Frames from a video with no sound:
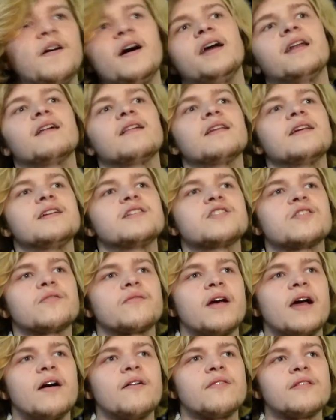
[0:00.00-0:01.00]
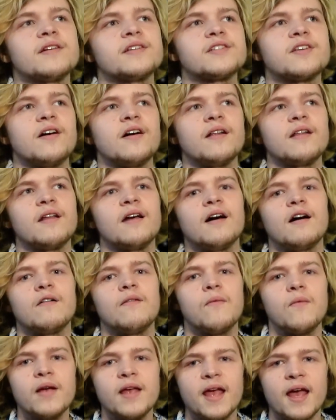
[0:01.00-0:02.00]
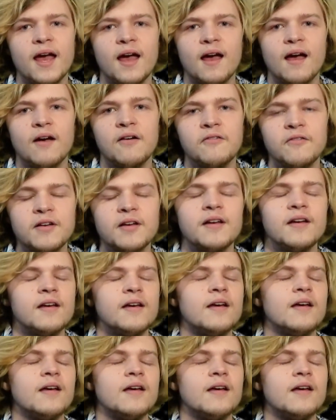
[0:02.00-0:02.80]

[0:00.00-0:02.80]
Finally, to round this all off, we have